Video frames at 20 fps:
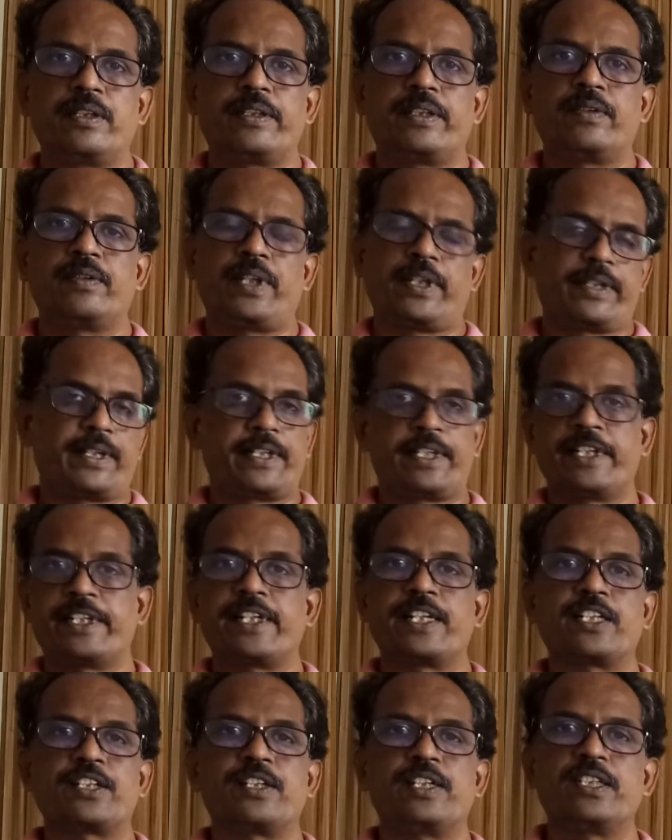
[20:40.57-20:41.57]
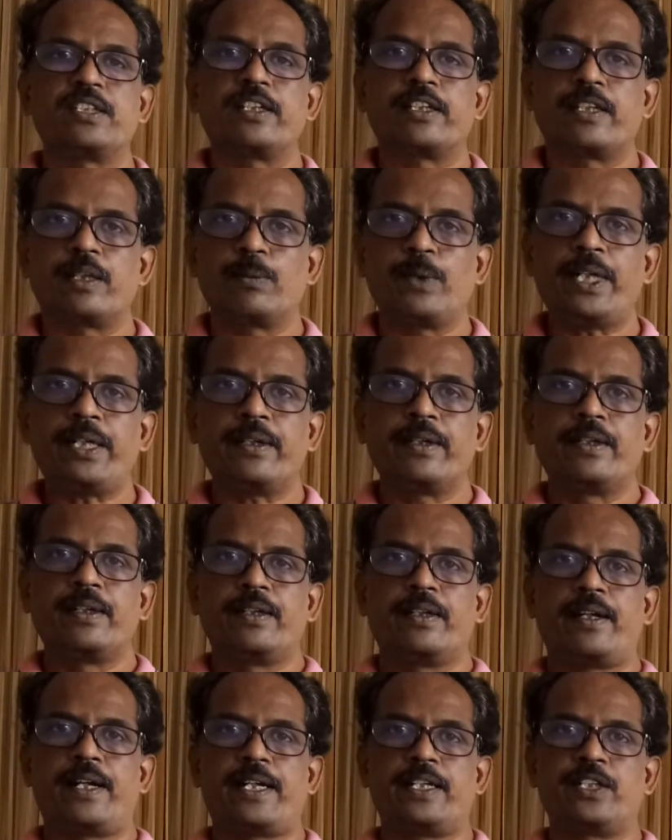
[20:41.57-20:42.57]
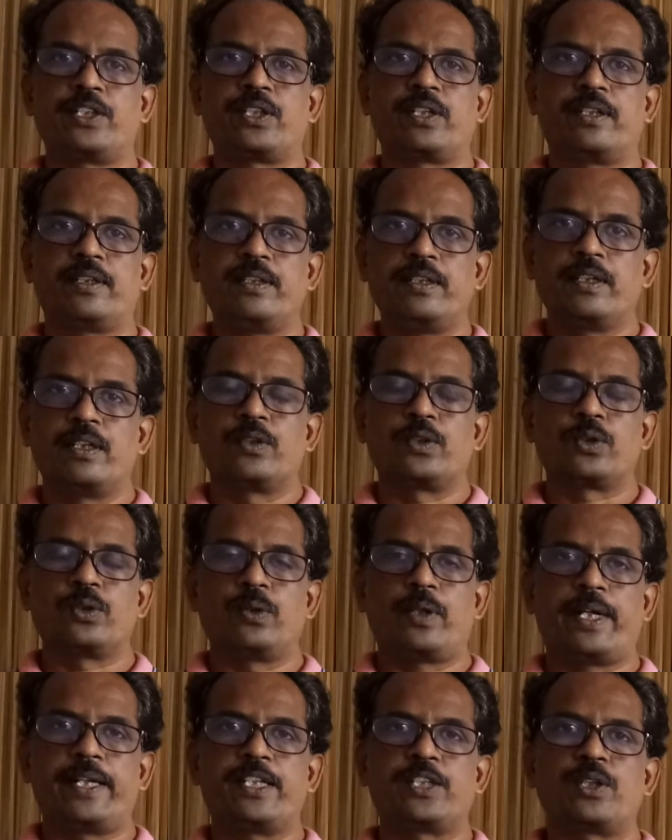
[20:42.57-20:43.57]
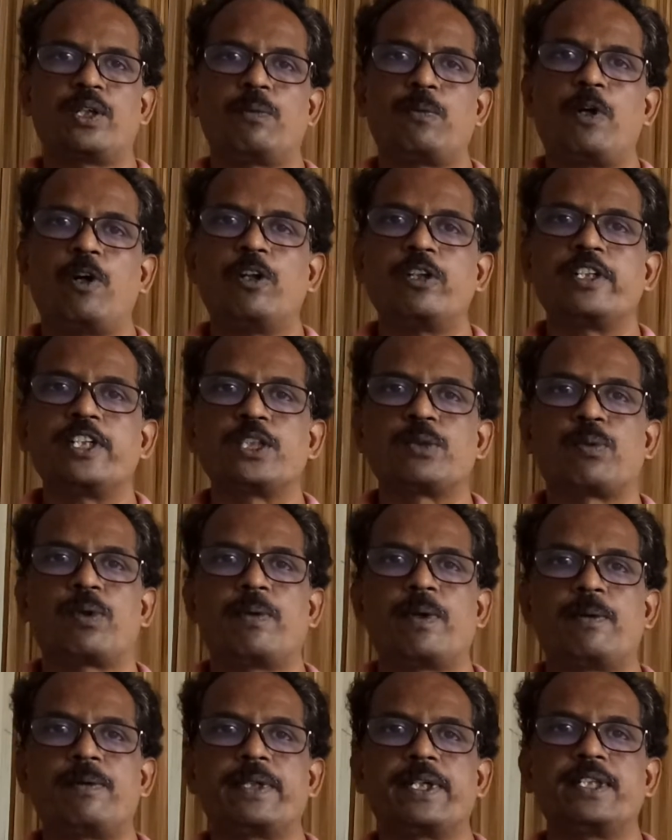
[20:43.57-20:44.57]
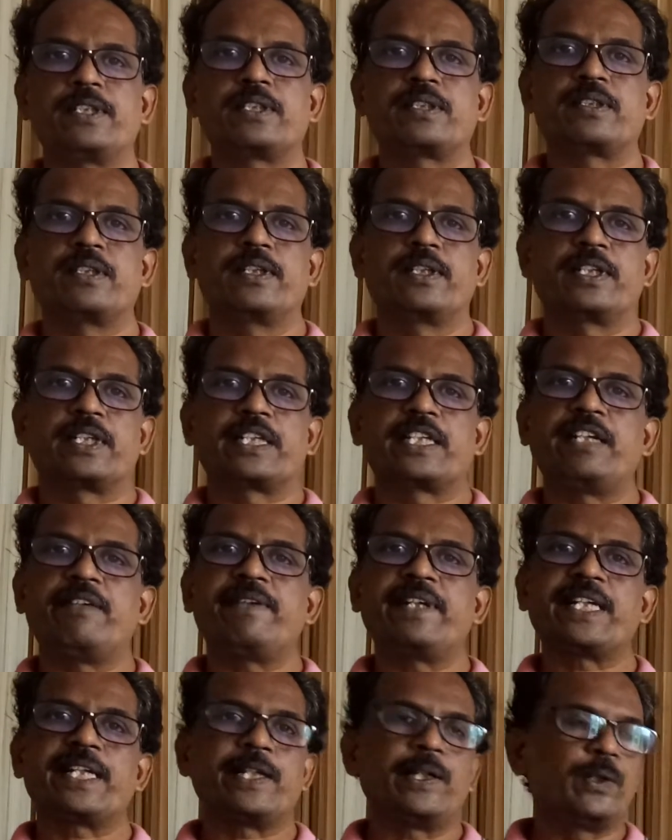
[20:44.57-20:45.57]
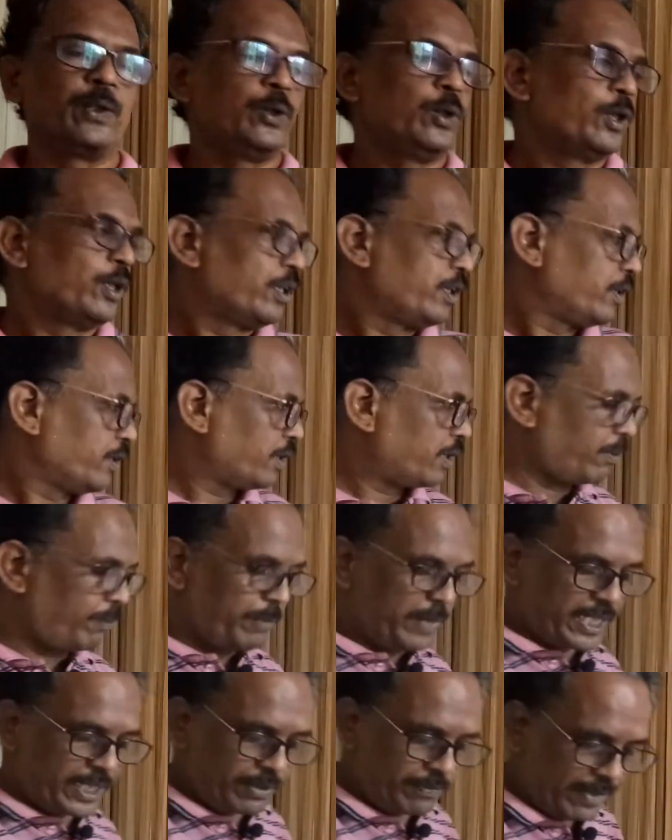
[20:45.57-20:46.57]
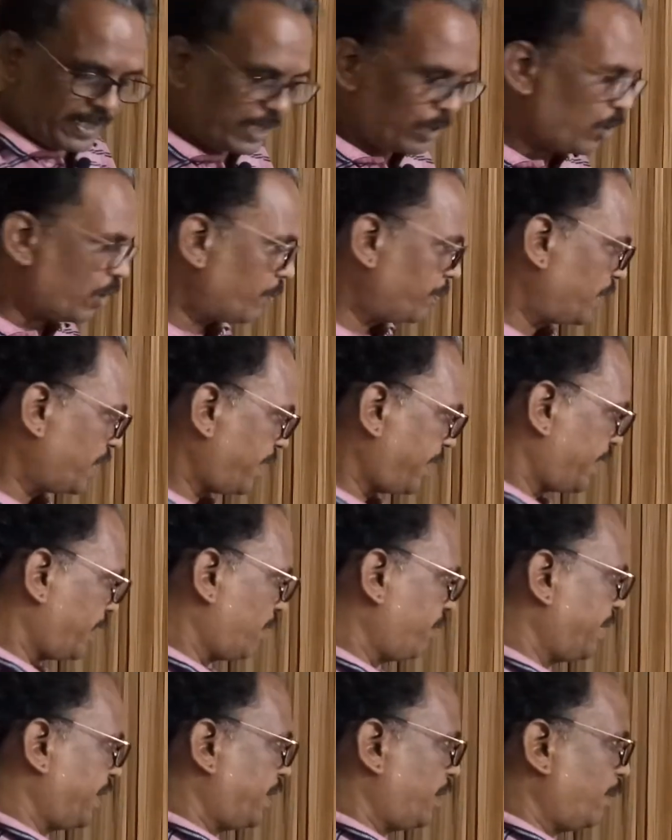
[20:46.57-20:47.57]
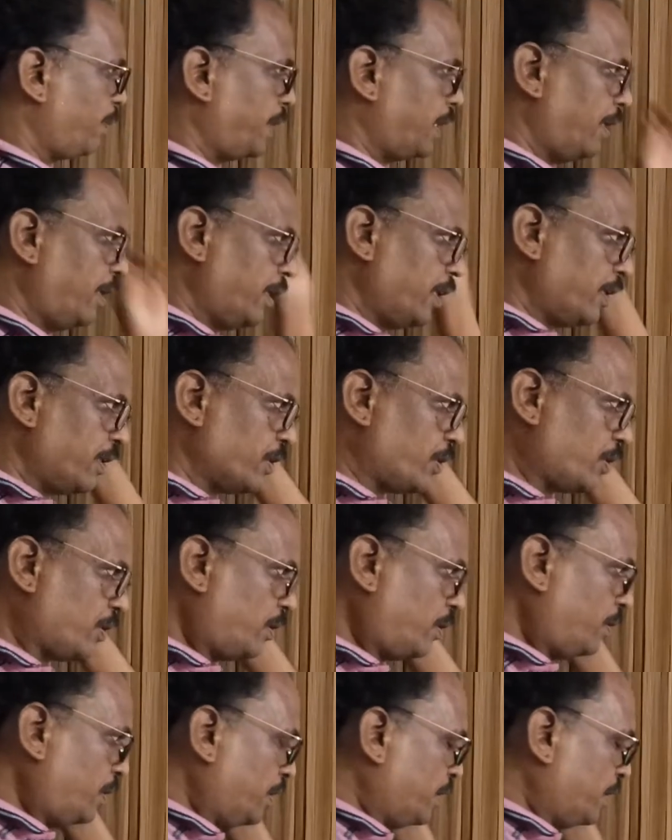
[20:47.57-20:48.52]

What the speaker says: That integration is nothing but addition. So addition of all these probabilities giving you the mean value of the random variable. So